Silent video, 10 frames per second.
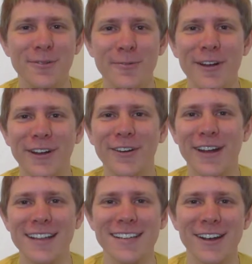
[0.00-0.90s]
weird and
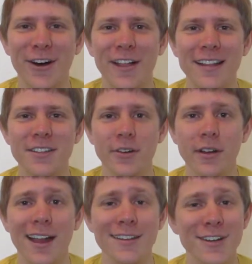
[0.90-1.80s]
crazy and all that, so
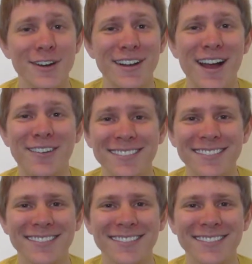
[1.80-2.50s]
gotta start now.